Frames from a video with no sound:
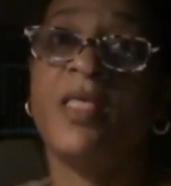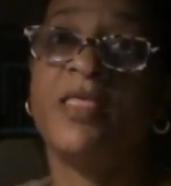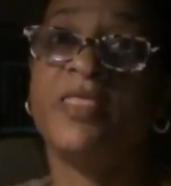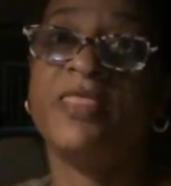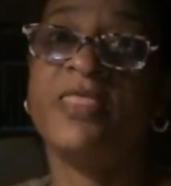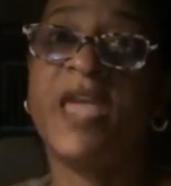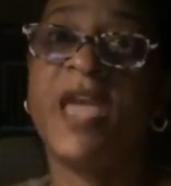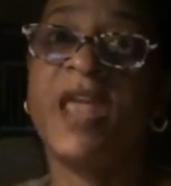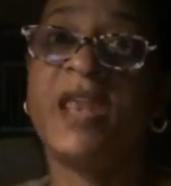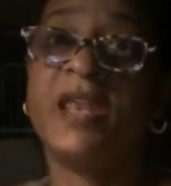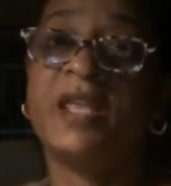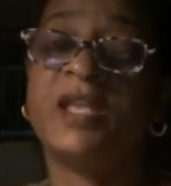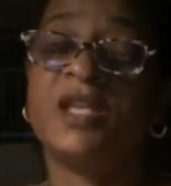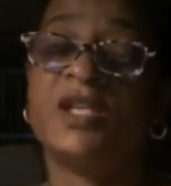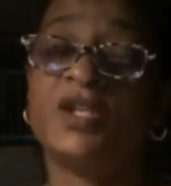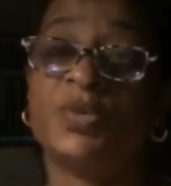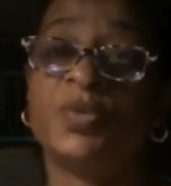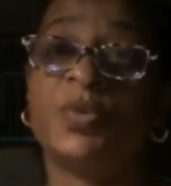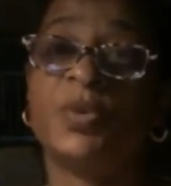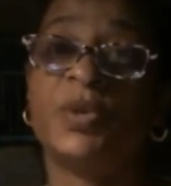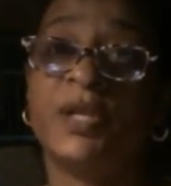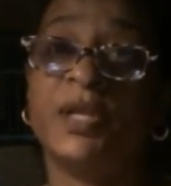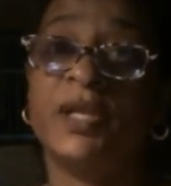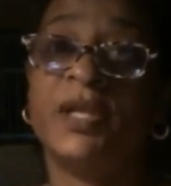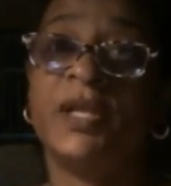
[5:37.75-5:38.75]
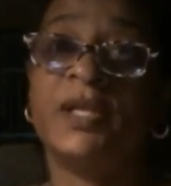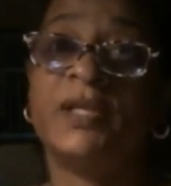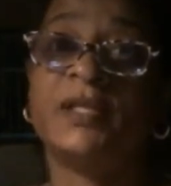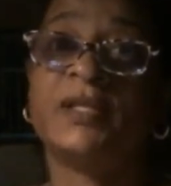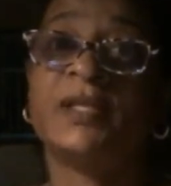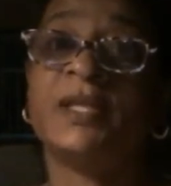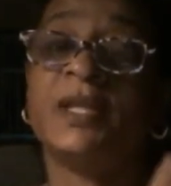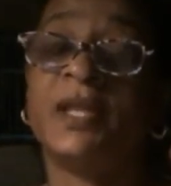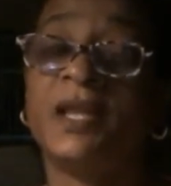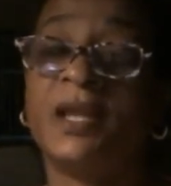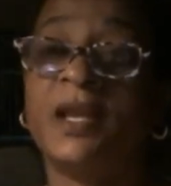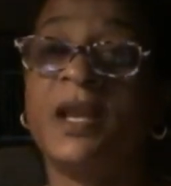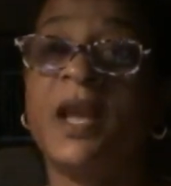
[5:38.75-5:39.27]
That is what it is,
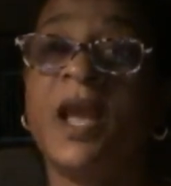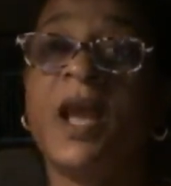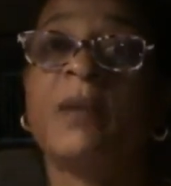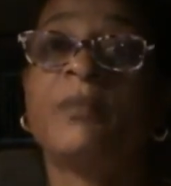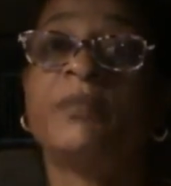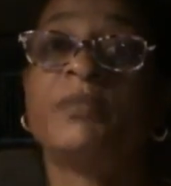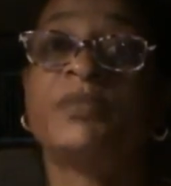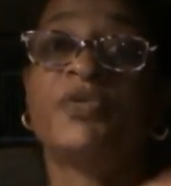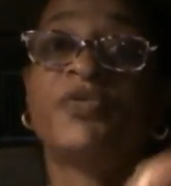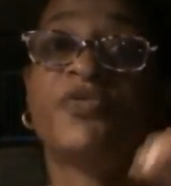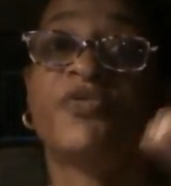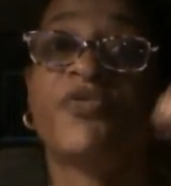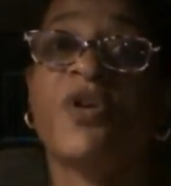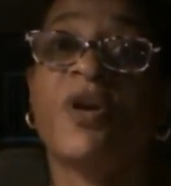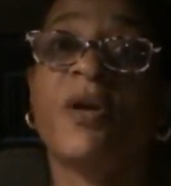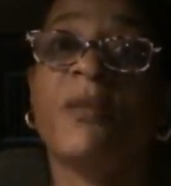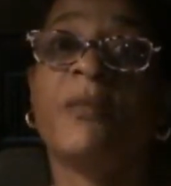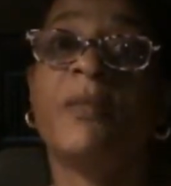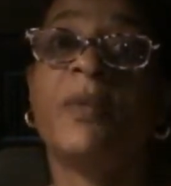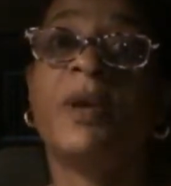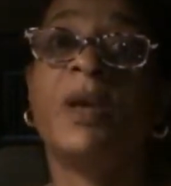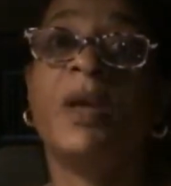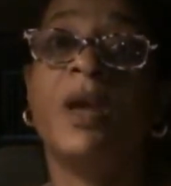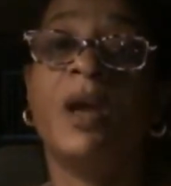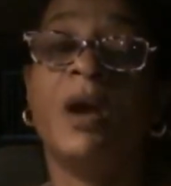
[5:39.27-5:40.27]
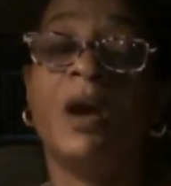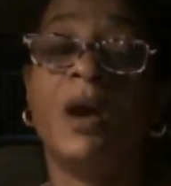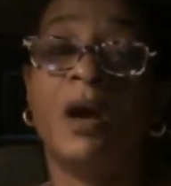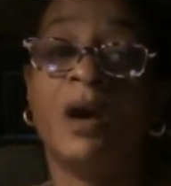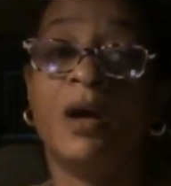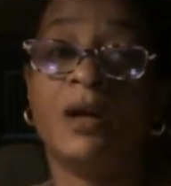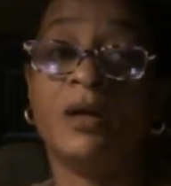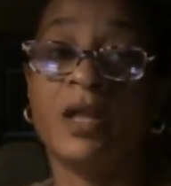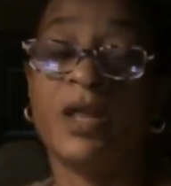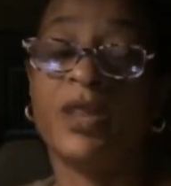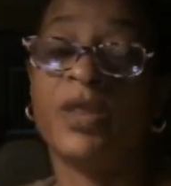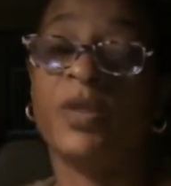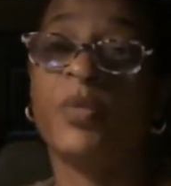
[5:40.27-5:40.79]
and it comes from
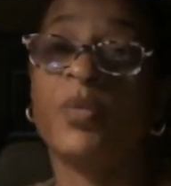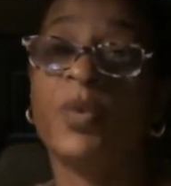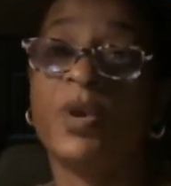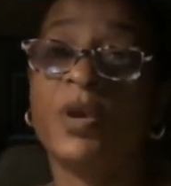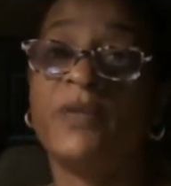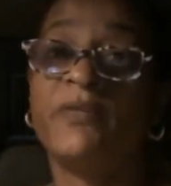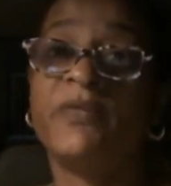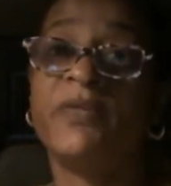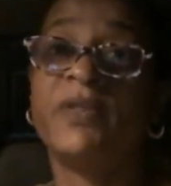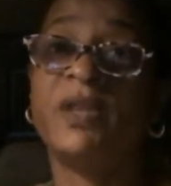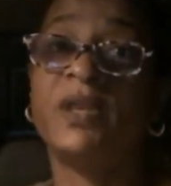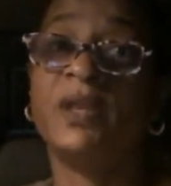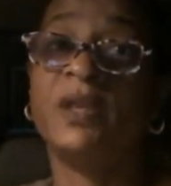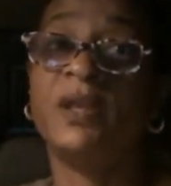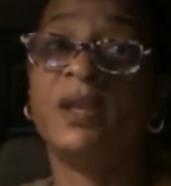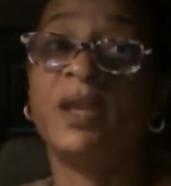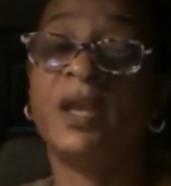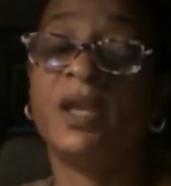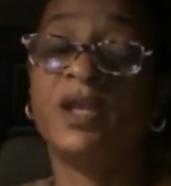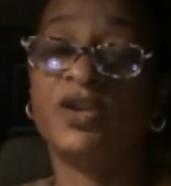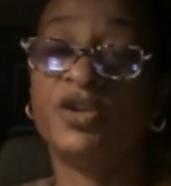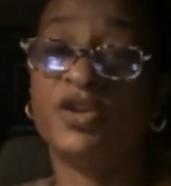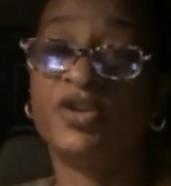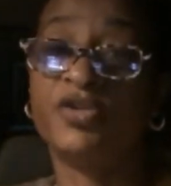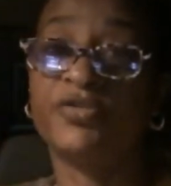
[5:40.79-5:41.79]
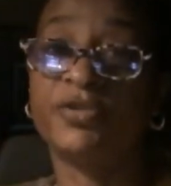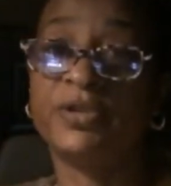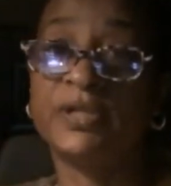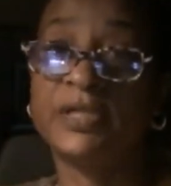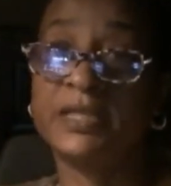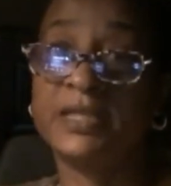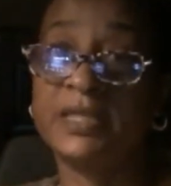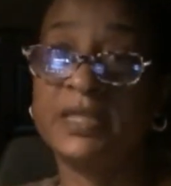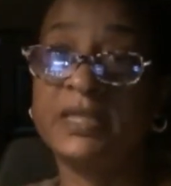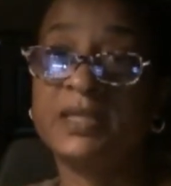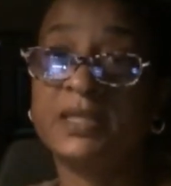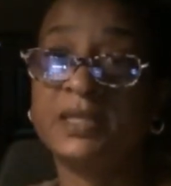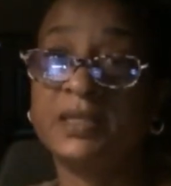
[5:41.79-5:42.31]
another one of the endocrine
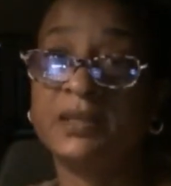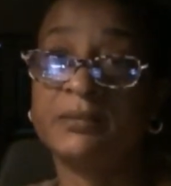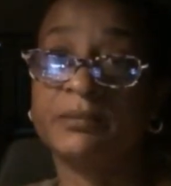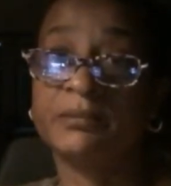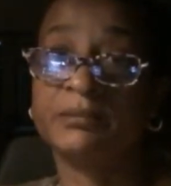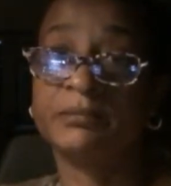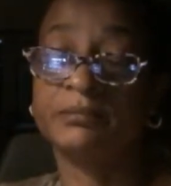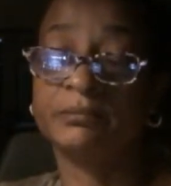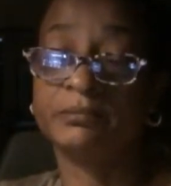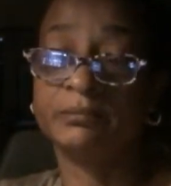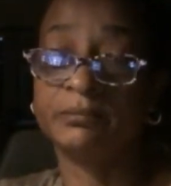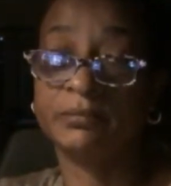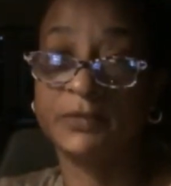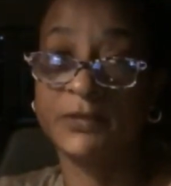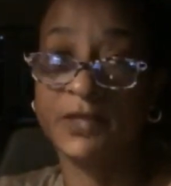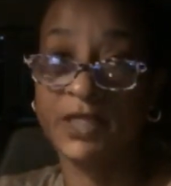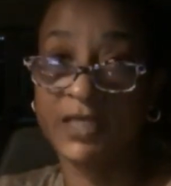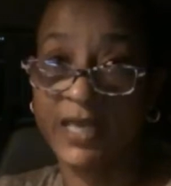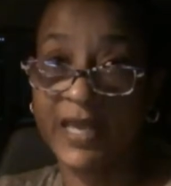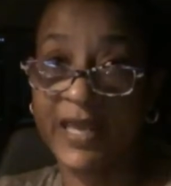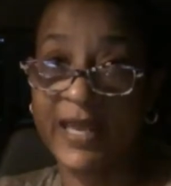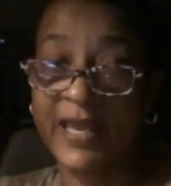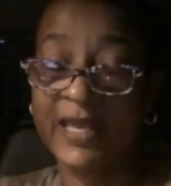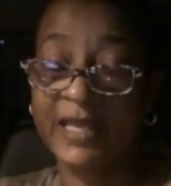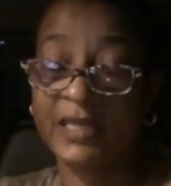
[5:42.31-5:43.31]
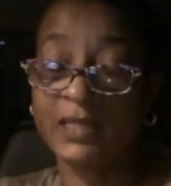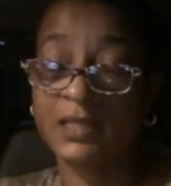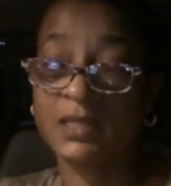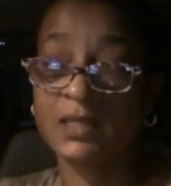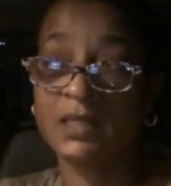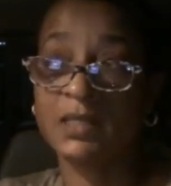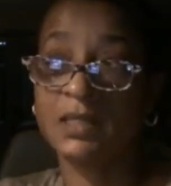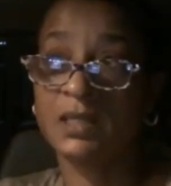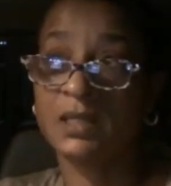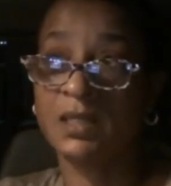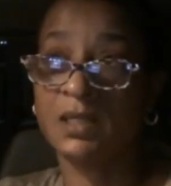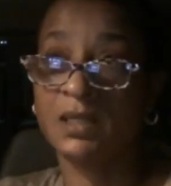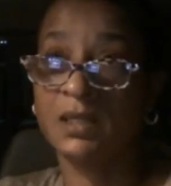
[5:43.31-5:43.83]
system
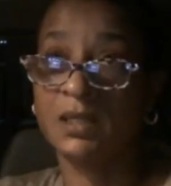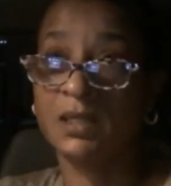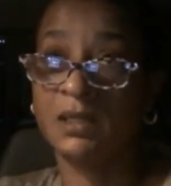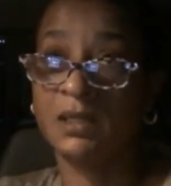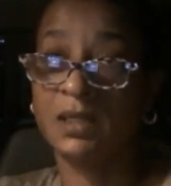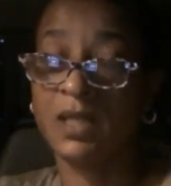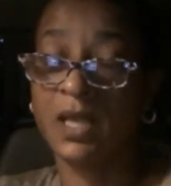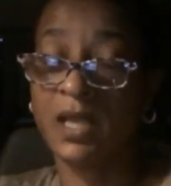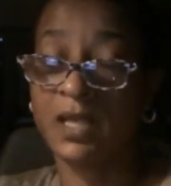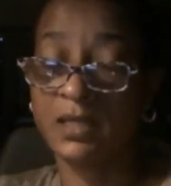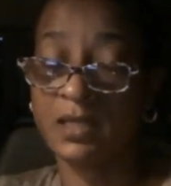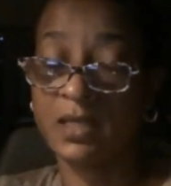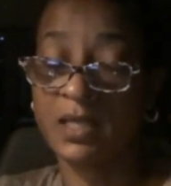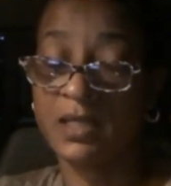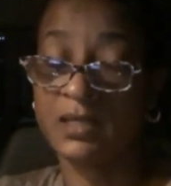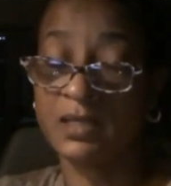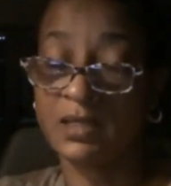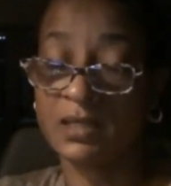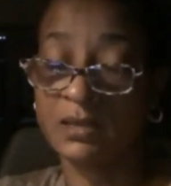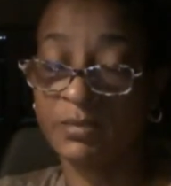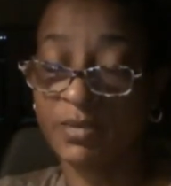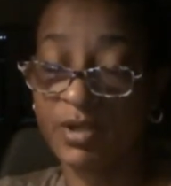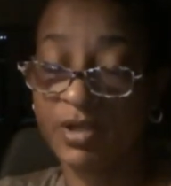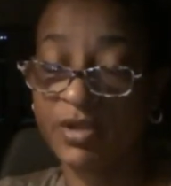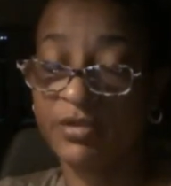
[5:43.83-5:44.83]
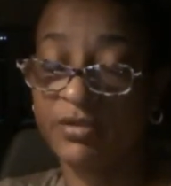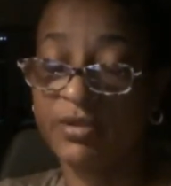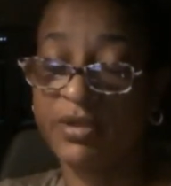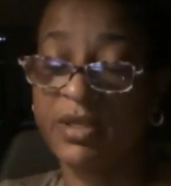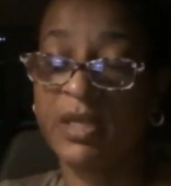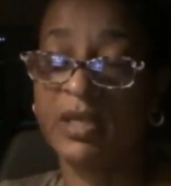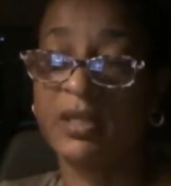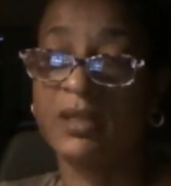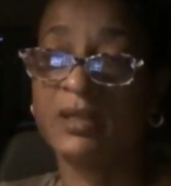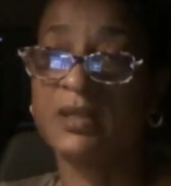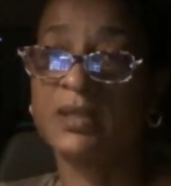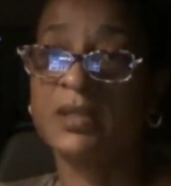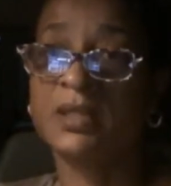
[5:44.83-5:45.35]
glands and some other
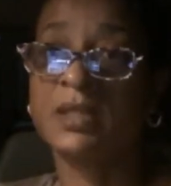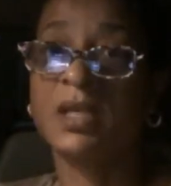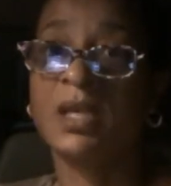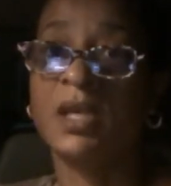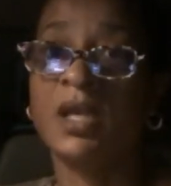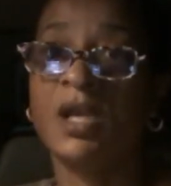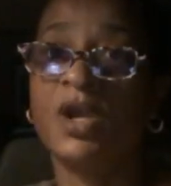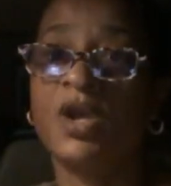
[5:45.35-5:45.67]
things.